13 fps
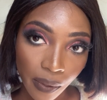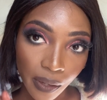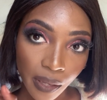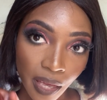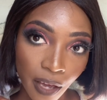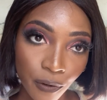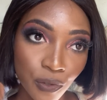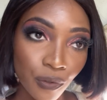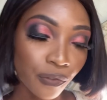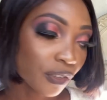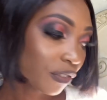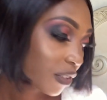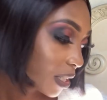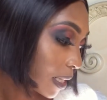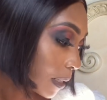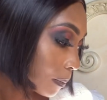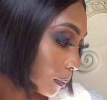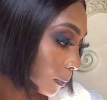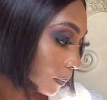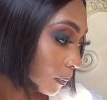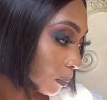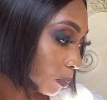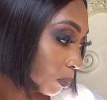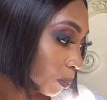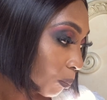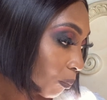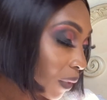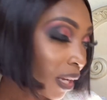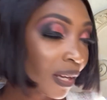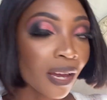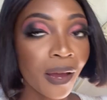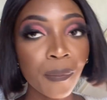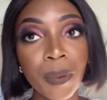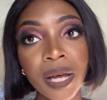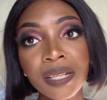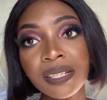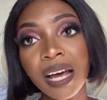Yeah, 250 le. But